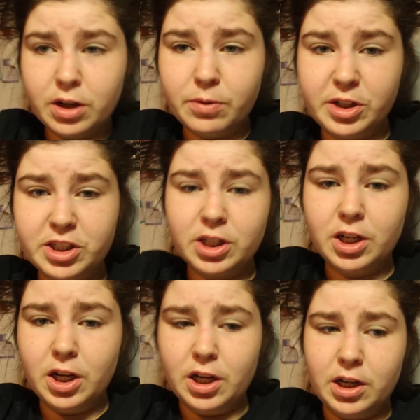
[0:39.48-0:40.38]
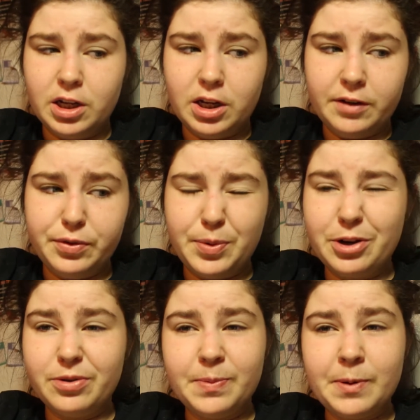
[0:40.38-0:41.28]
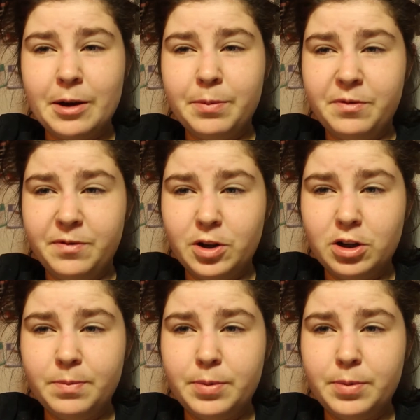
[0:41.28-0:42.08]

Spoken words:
which I've spoken about before,